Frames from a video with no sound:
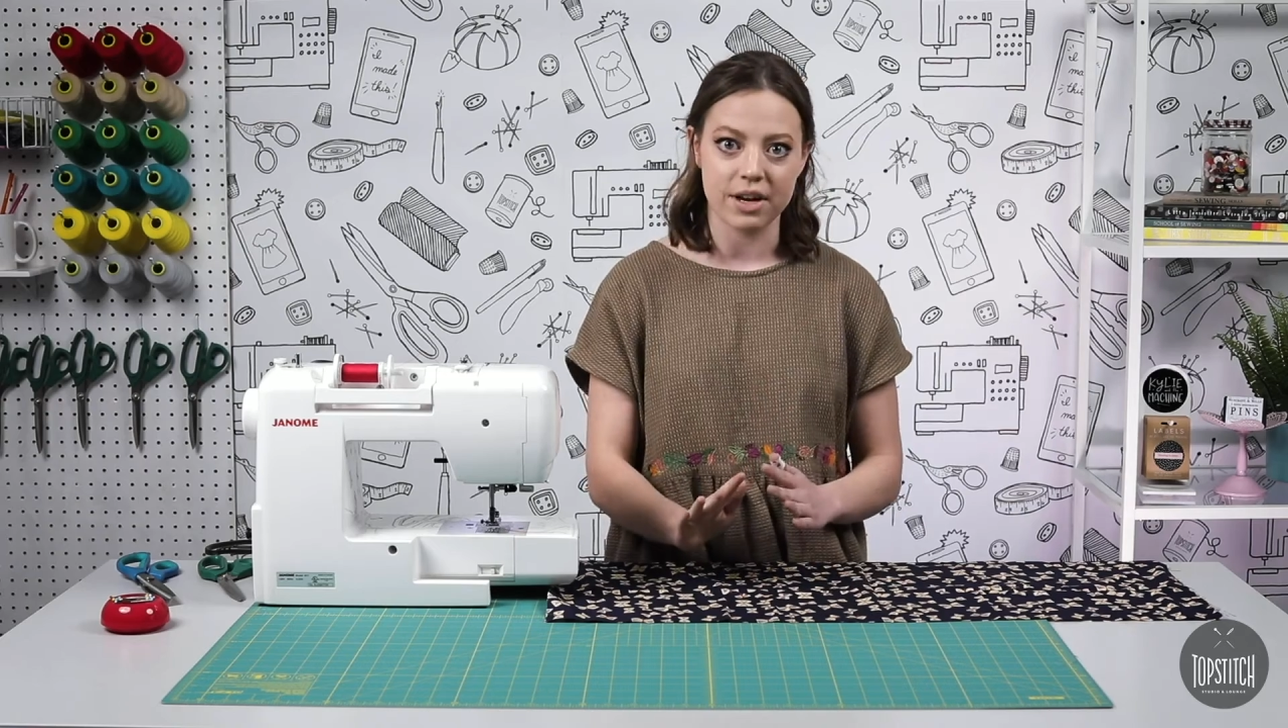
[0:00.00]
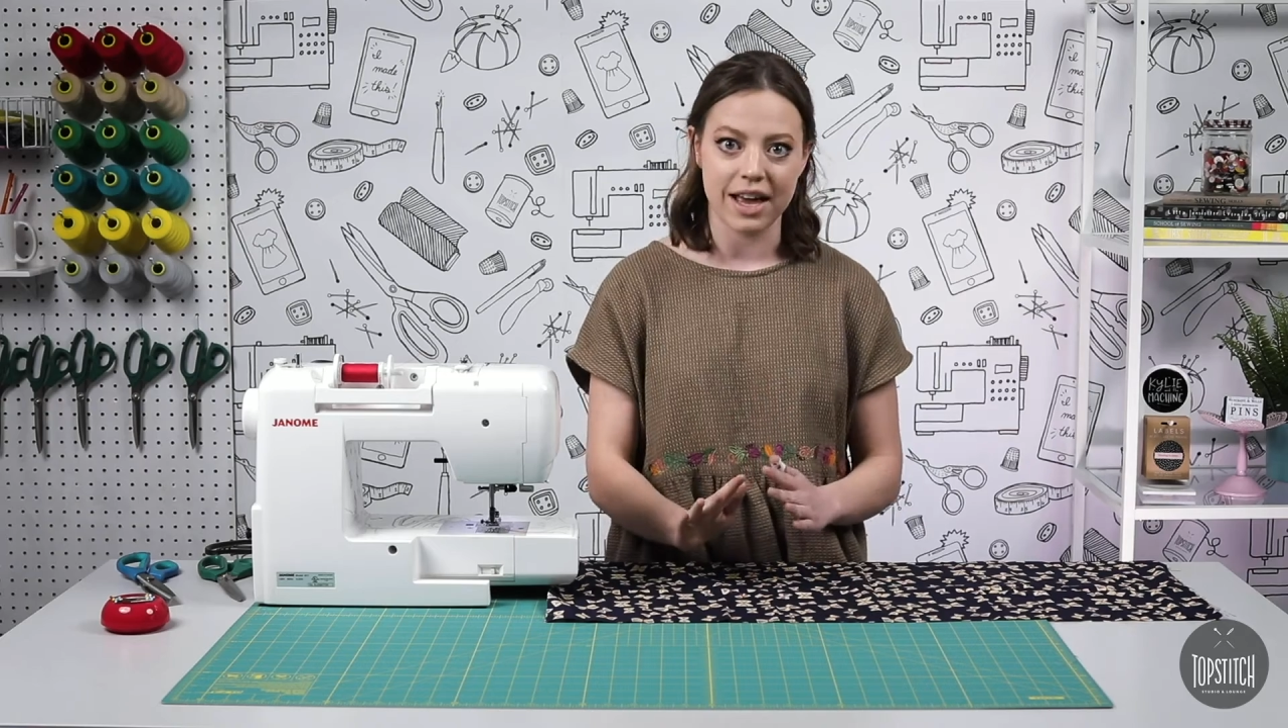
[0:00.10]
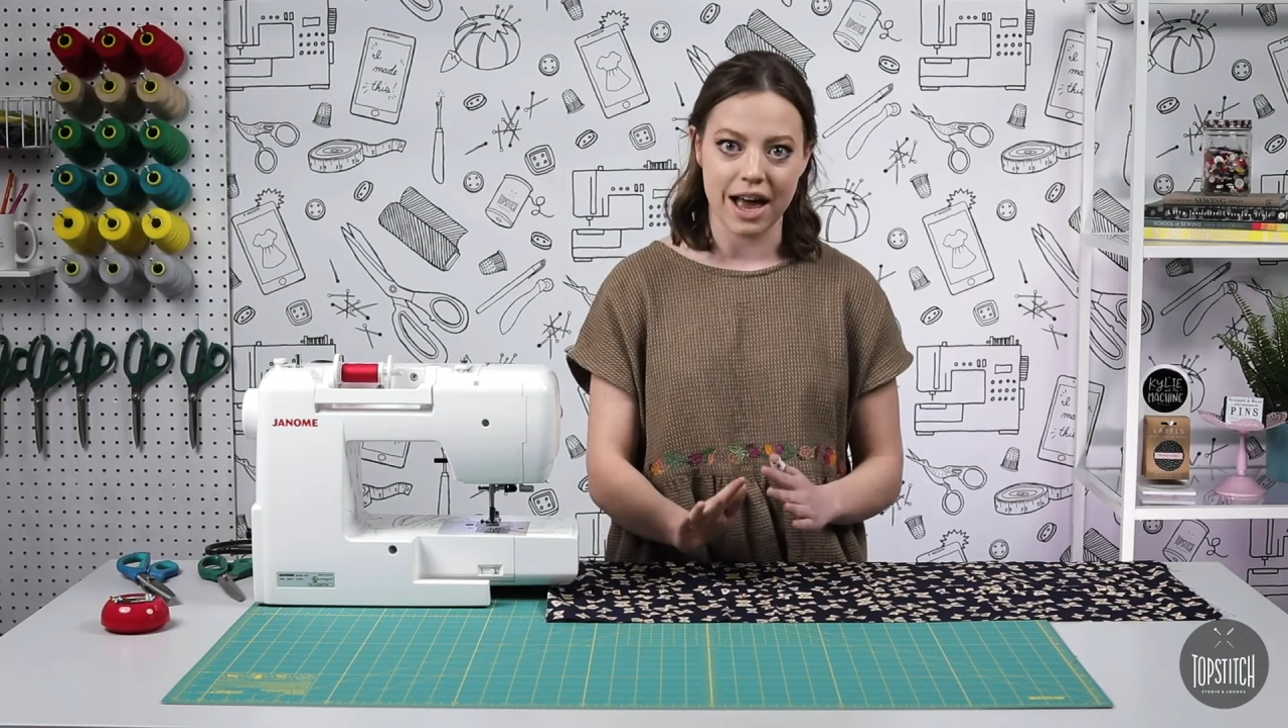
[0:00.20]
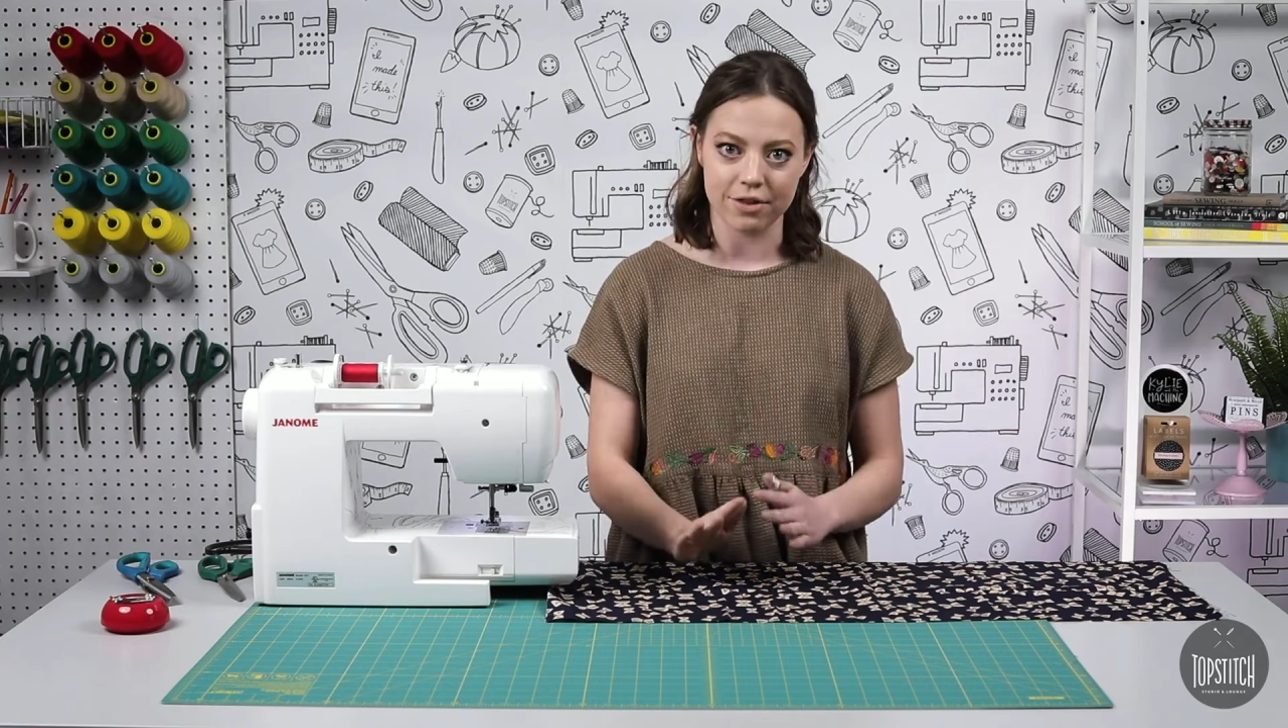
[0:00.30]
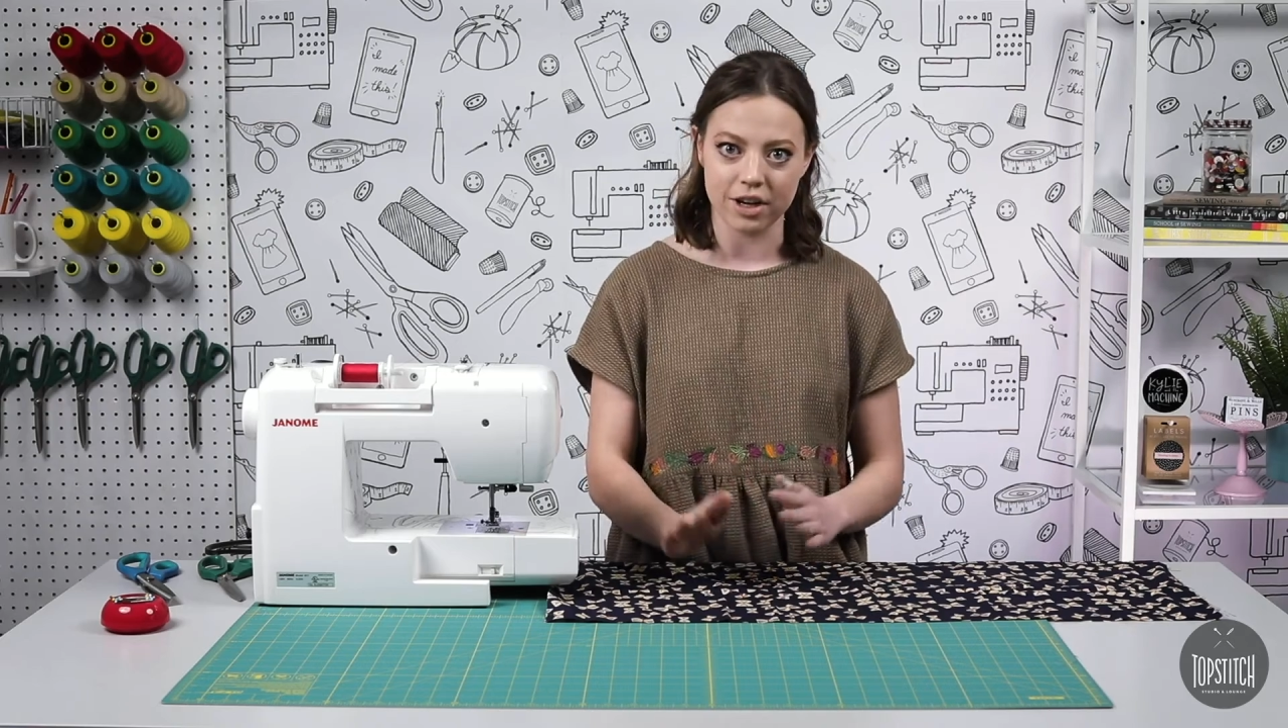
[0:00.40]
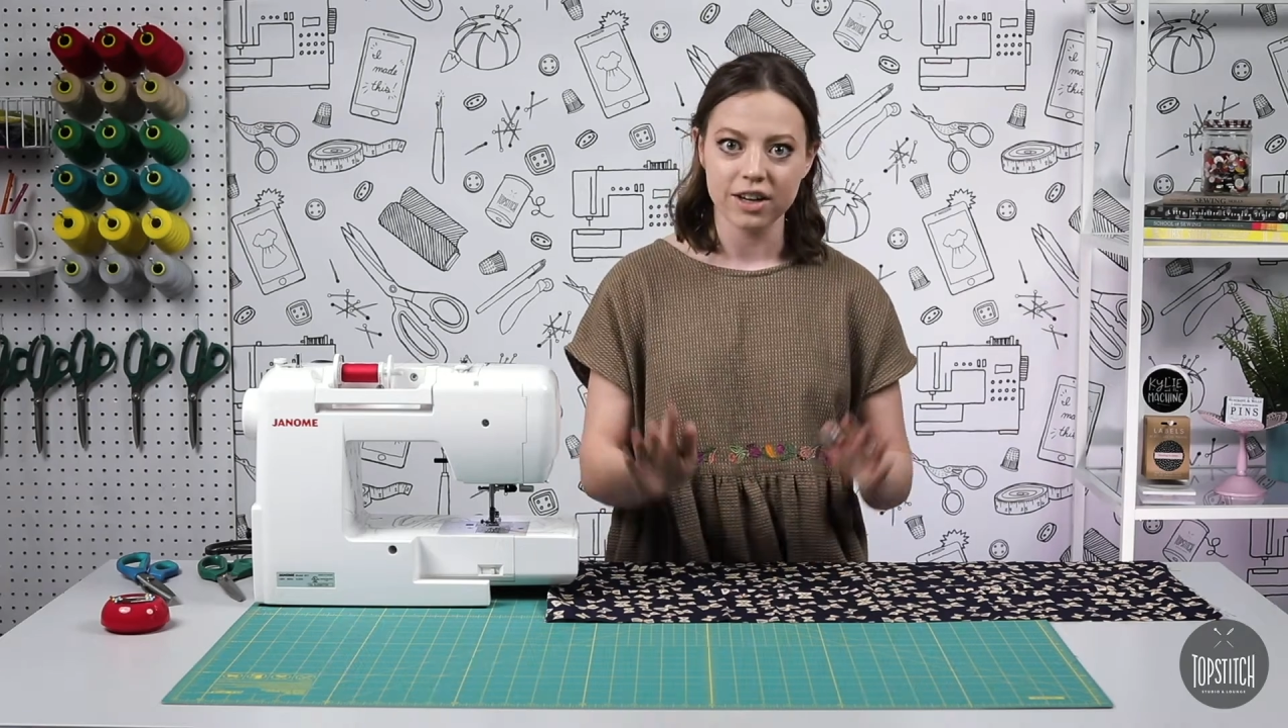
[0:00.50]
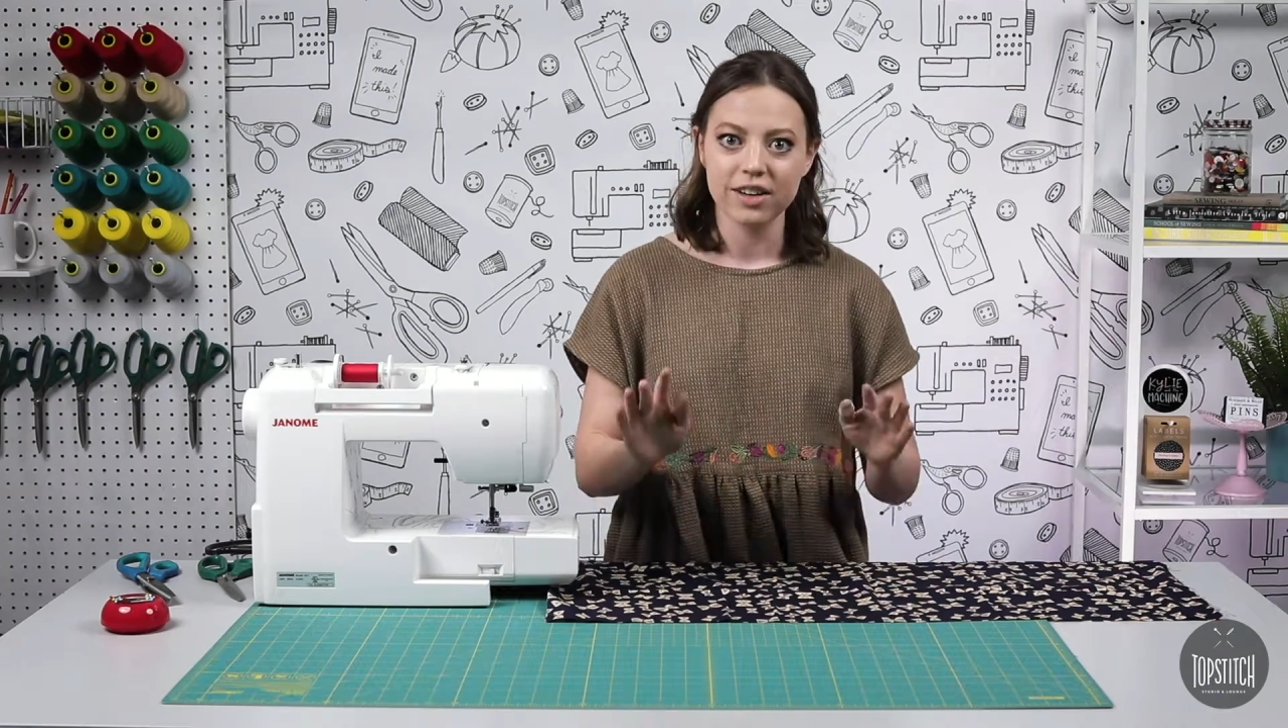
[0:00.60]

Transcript: to gather.